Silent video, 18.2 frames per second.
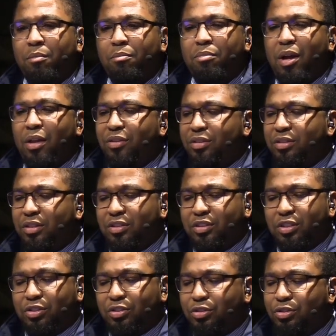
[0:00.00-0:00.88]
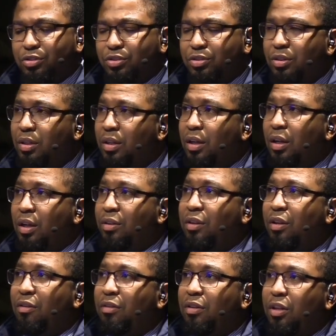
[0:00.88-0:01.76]
Brothers and sisters,
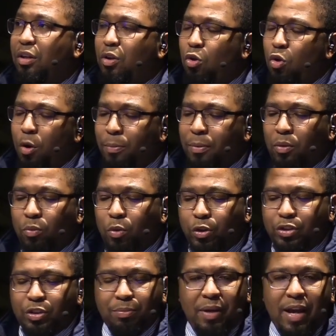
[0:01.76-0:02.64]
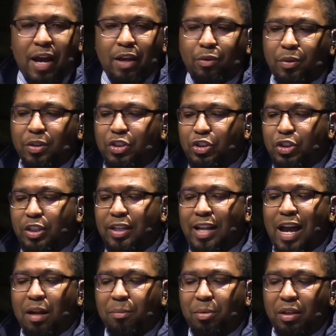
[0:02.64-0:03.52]
The, the corporate worship gathering should
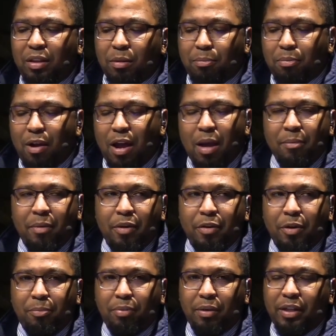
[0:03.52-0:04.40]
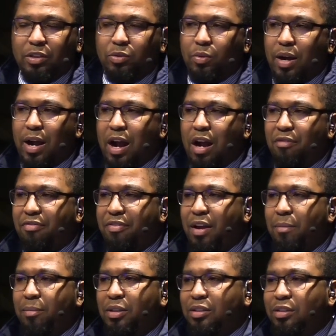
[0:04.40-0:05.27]
not be the primary place where our
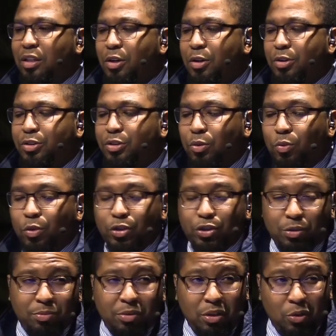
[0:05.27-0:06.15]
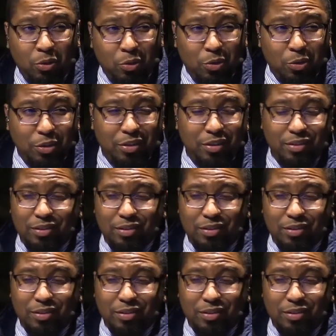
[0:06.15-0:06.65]
families learn to worship the Lord.